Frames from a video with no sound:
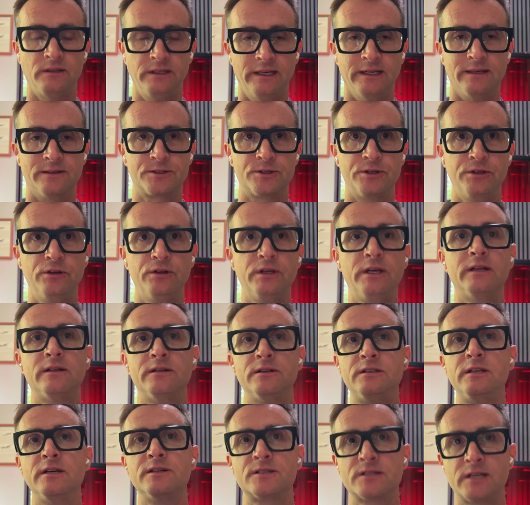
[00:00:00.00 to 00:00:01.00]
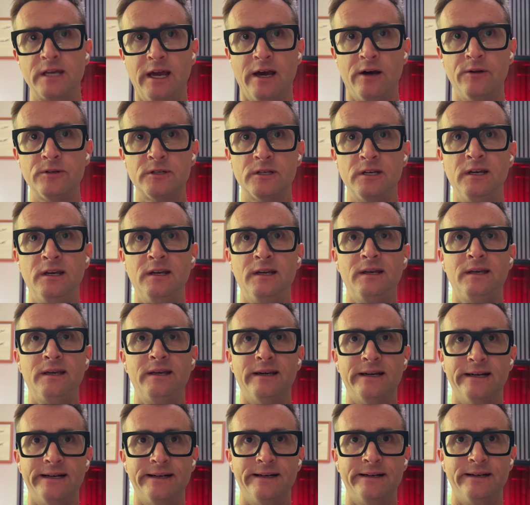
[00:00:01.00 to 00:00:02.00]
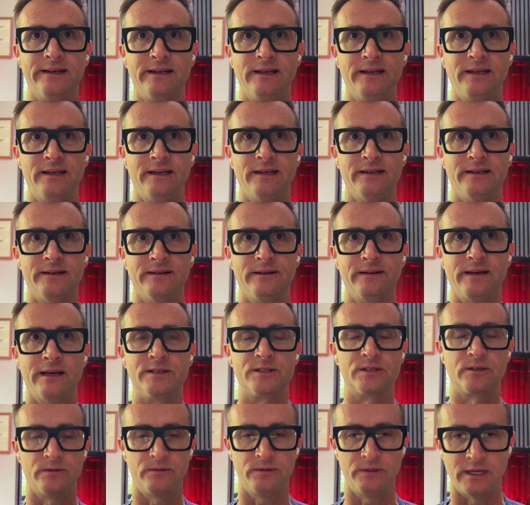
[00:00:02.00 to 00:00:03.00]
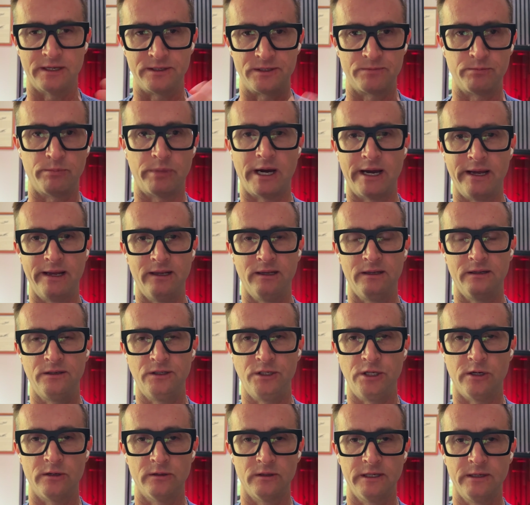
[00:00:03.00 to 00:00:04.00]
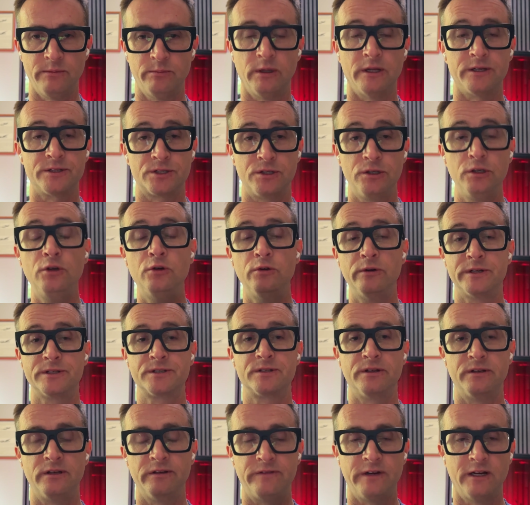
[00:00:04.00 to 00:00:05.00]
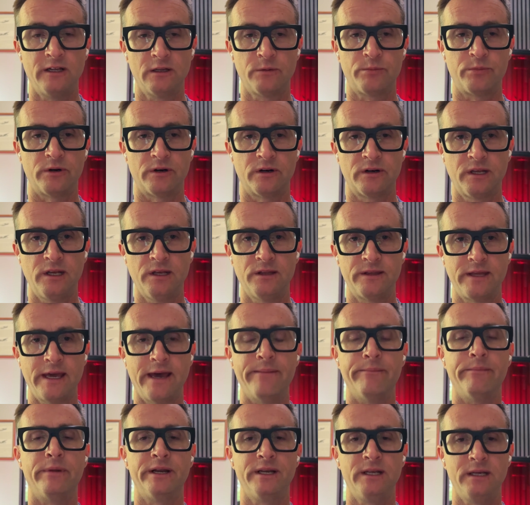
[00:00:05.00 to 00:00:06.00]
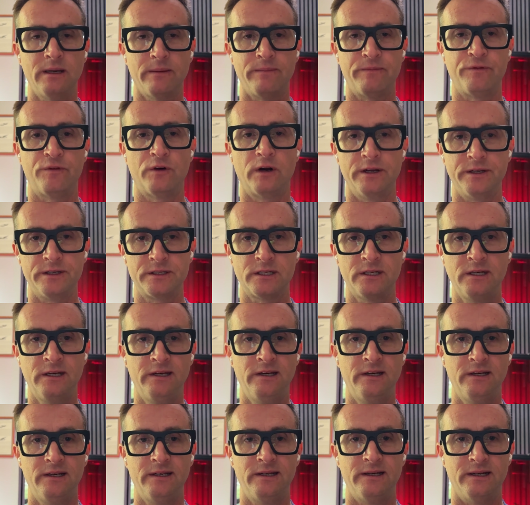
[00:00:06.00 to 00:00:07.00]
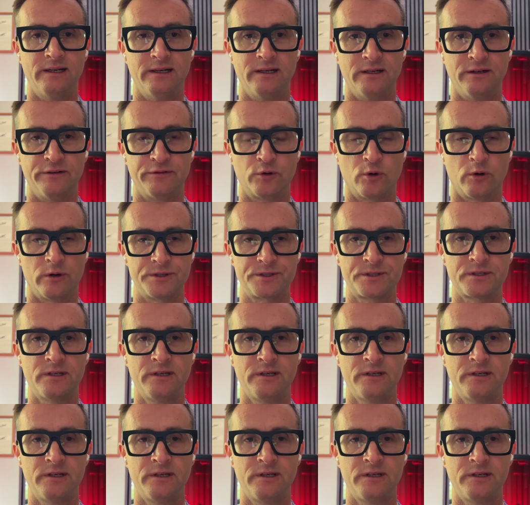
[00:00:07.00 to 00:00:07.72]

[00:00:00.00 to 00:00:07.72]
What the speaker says: Yeah. So you get a discount as buying yearly, plus you as the developer get that money up front, of course.